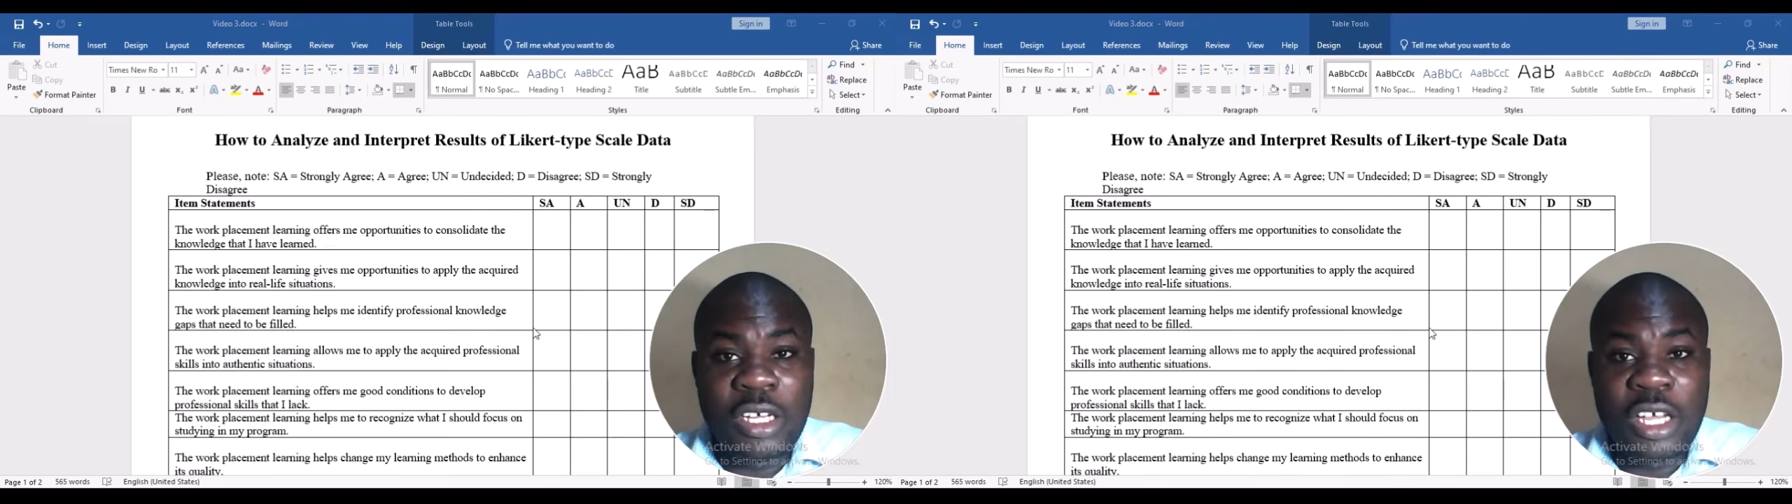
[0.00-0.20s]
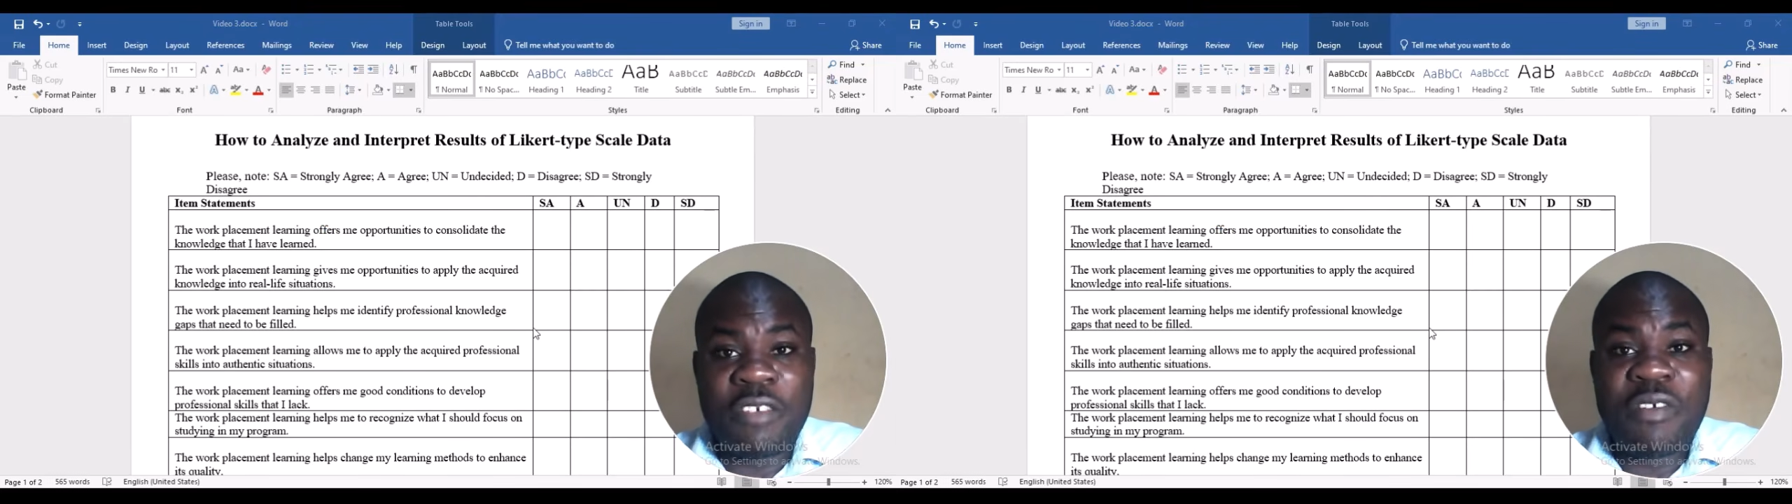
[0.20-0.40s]

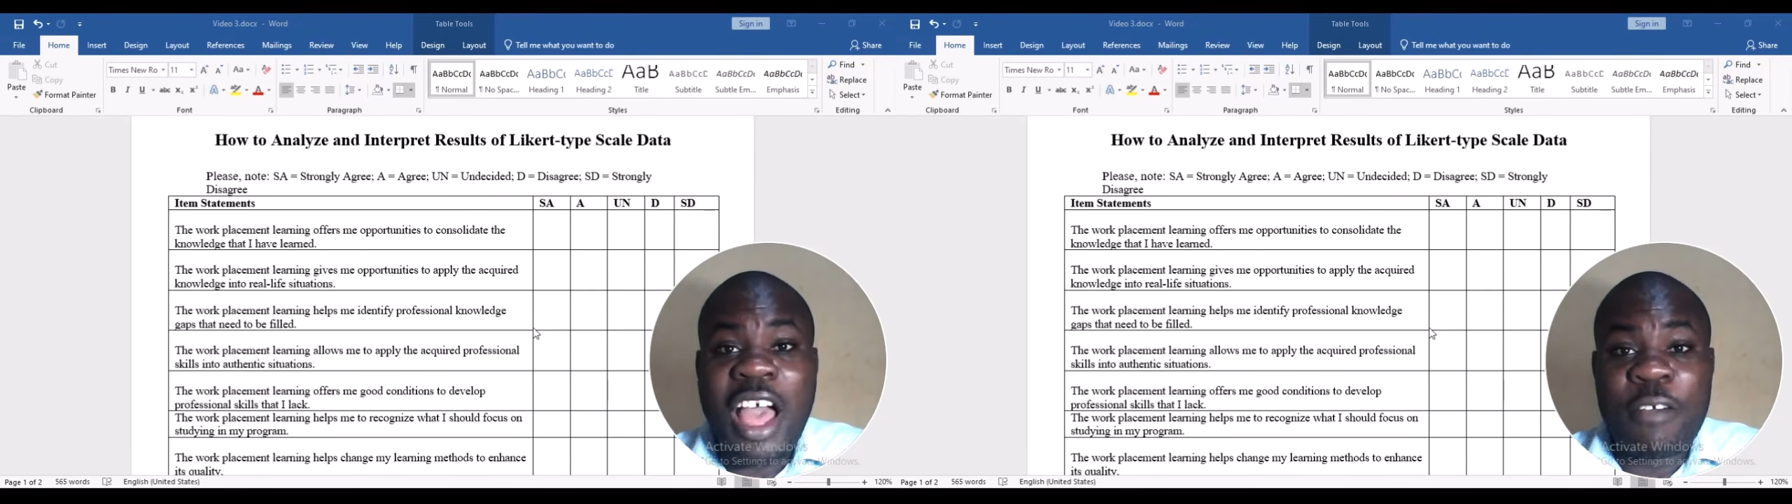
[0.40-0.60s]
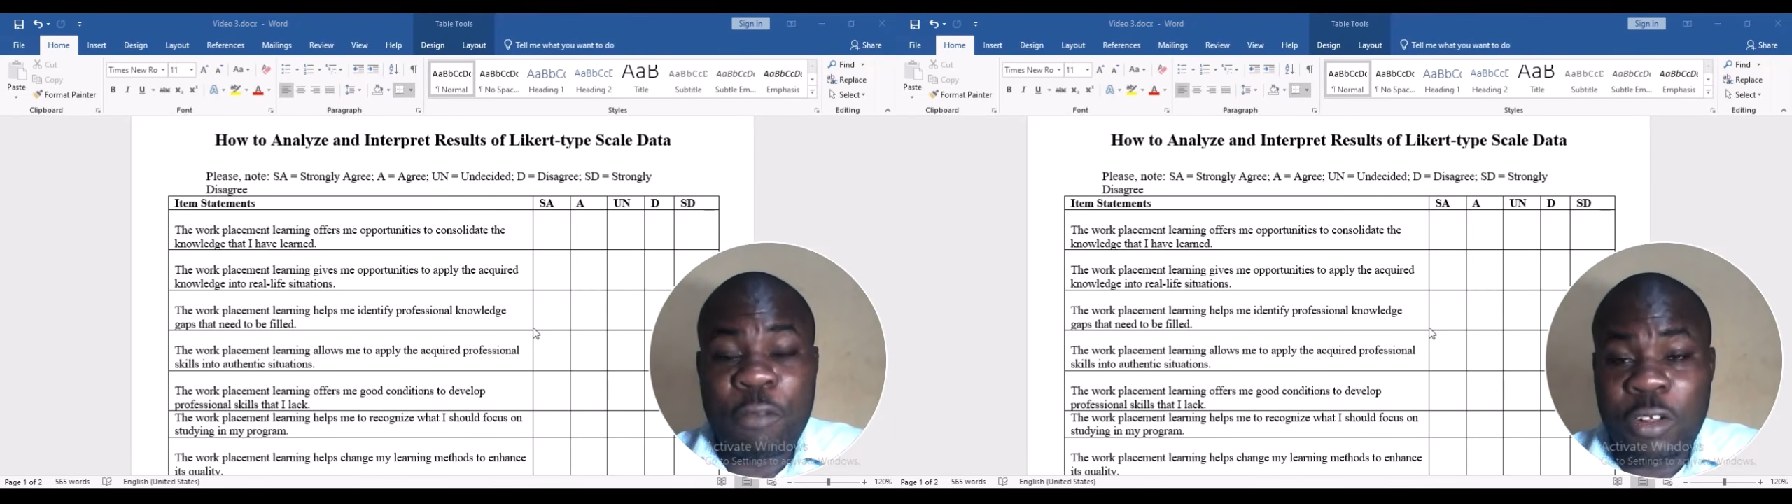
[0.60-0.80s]
If I
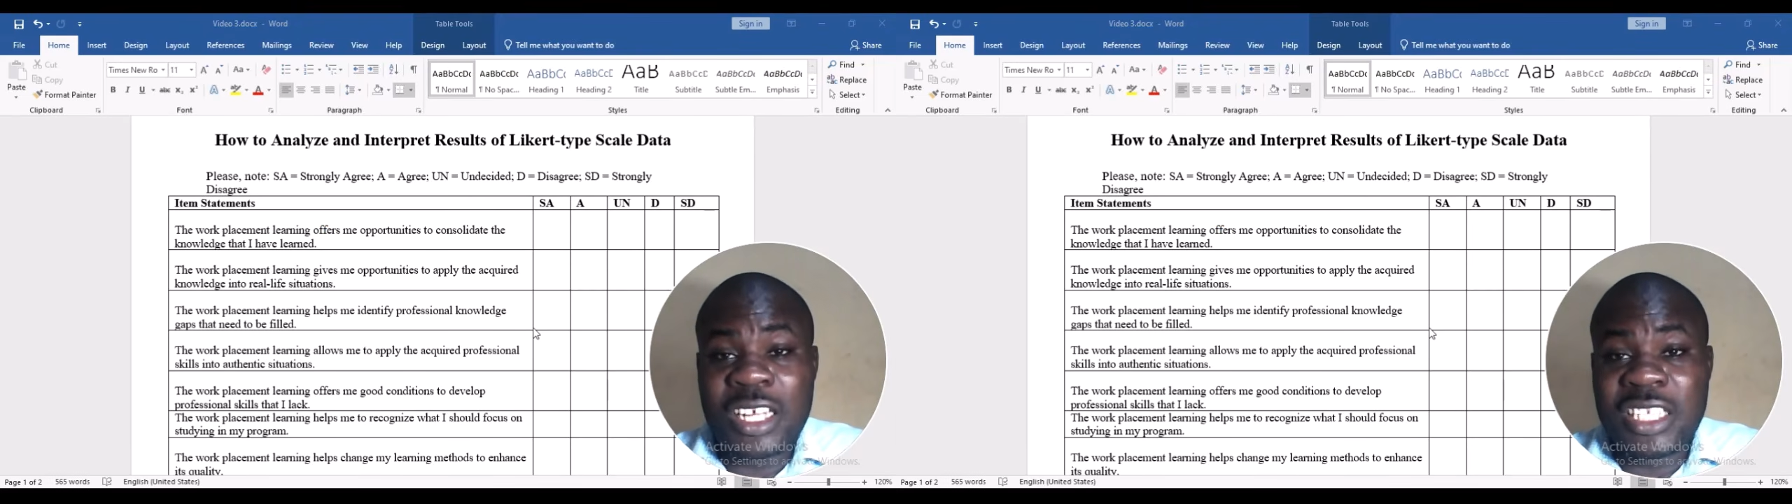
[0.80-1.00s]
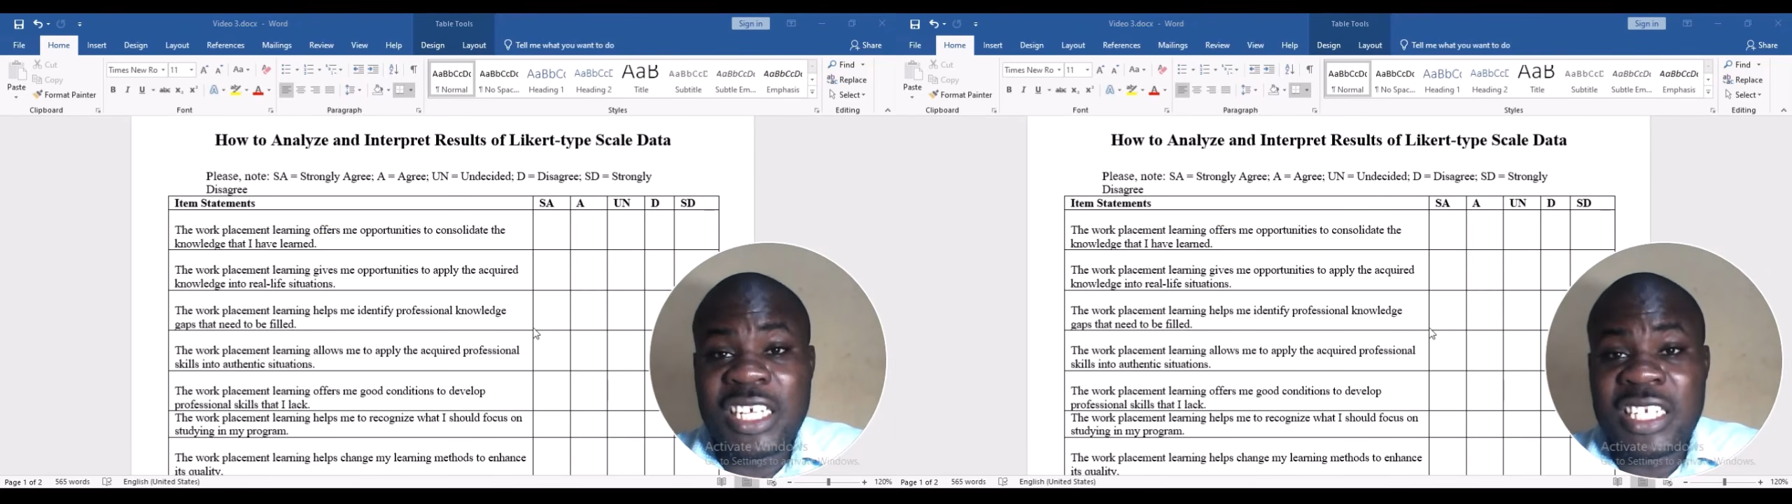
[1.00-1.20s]
have
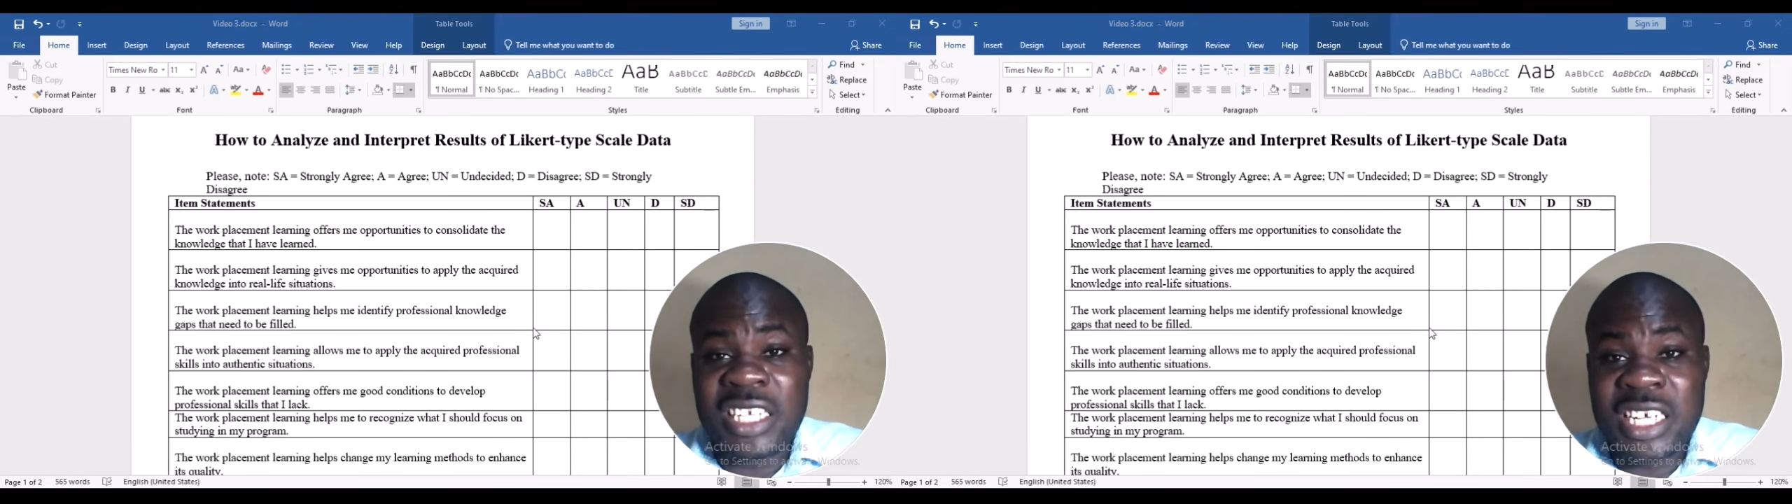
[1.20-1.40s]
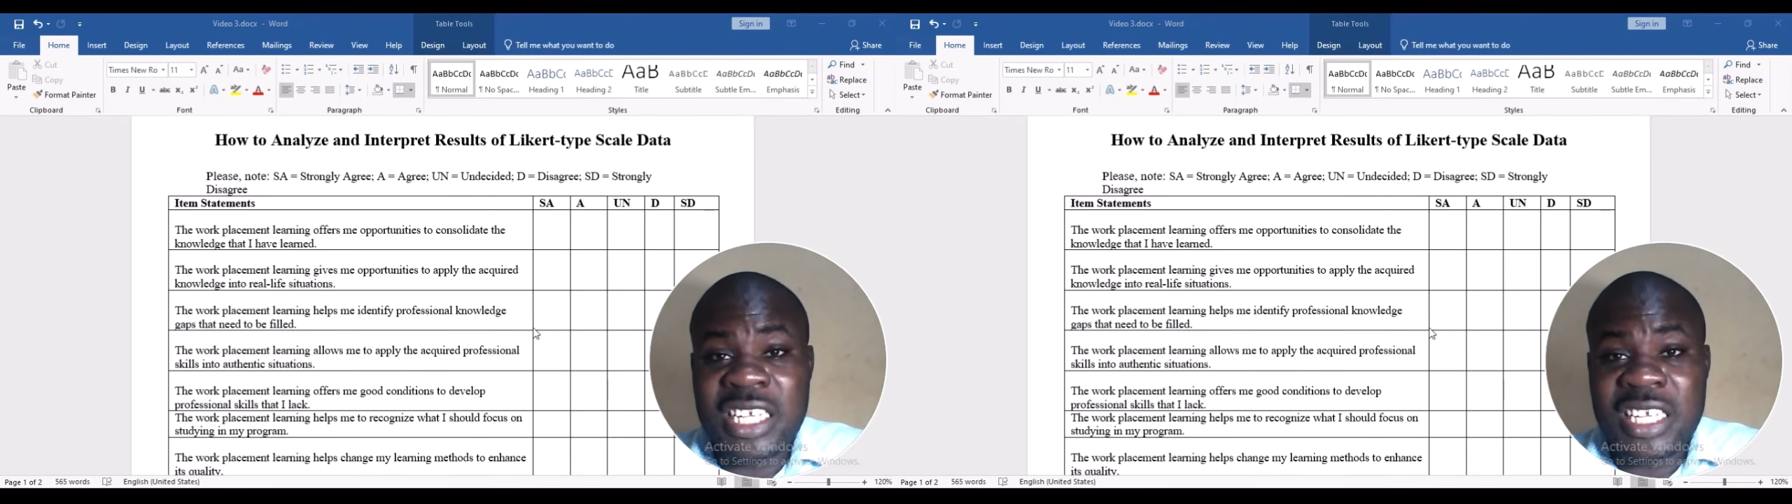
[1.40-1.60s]
collected the
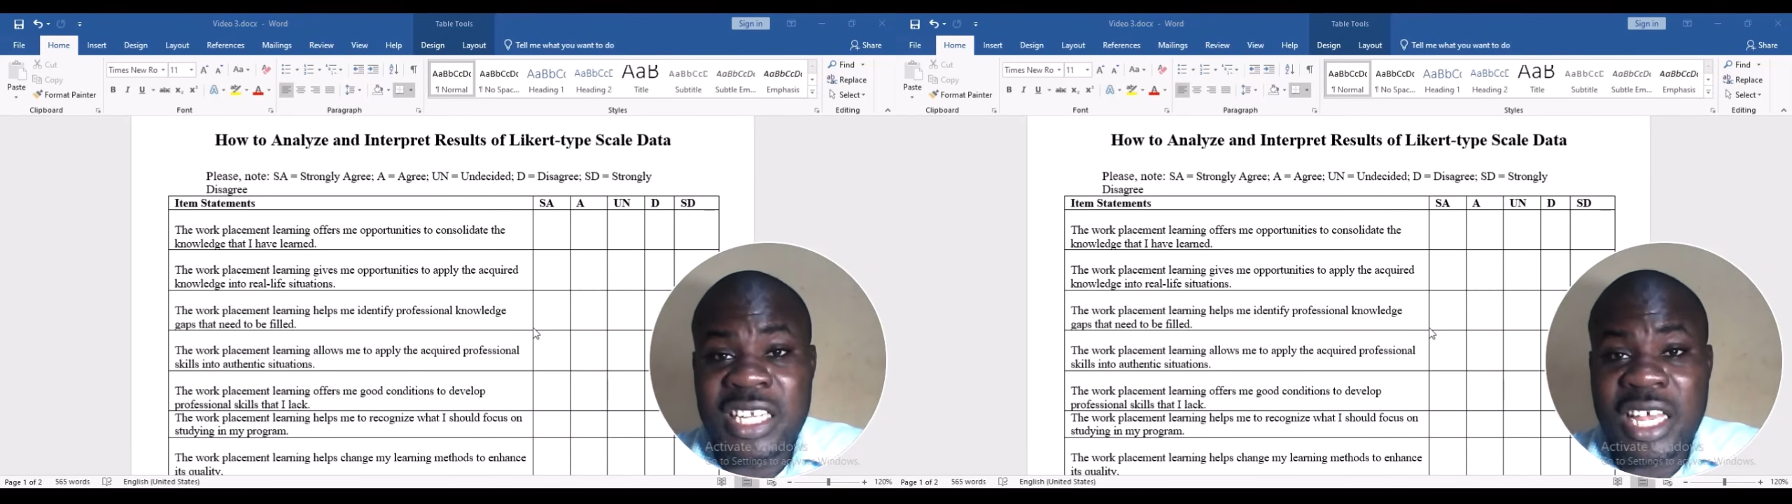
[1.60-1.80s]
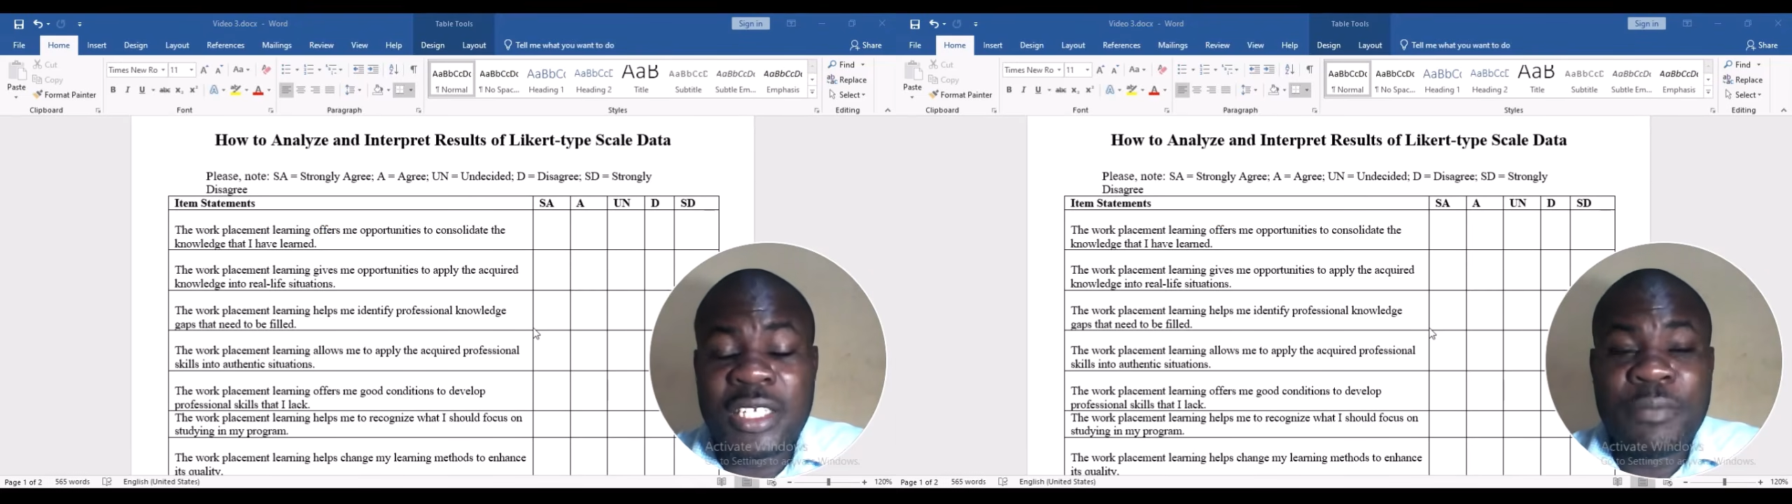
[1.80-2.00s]
data
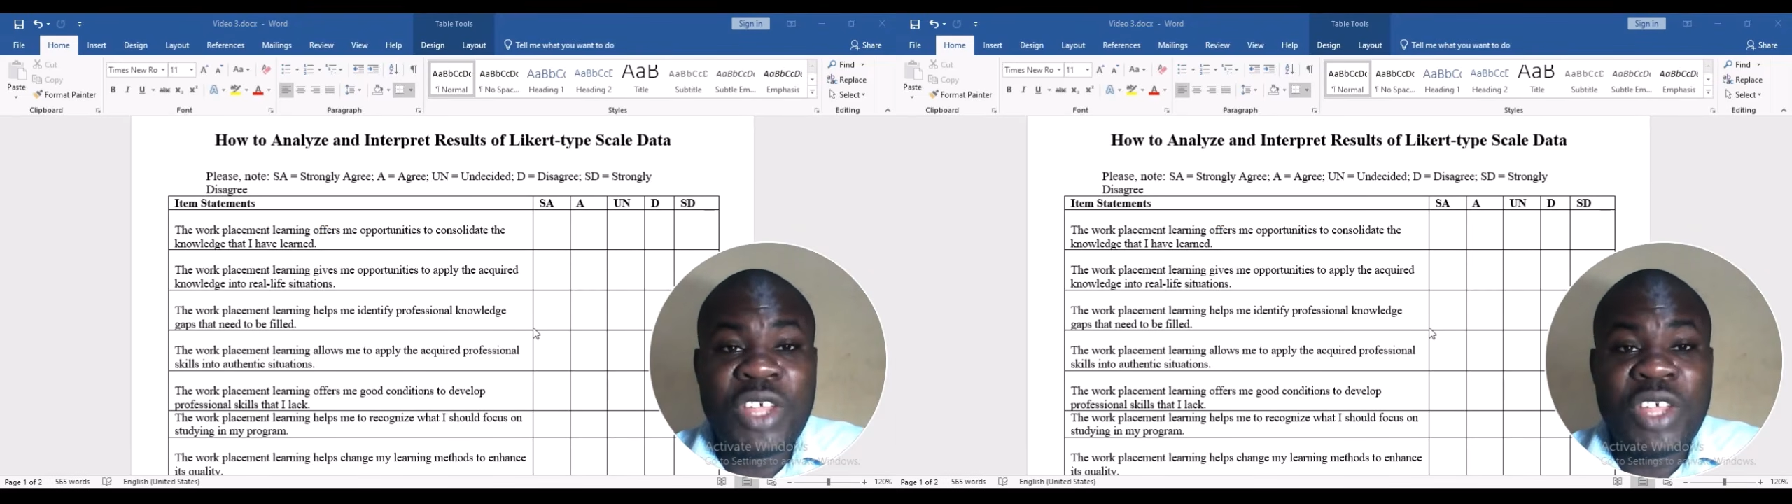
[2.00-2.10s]
set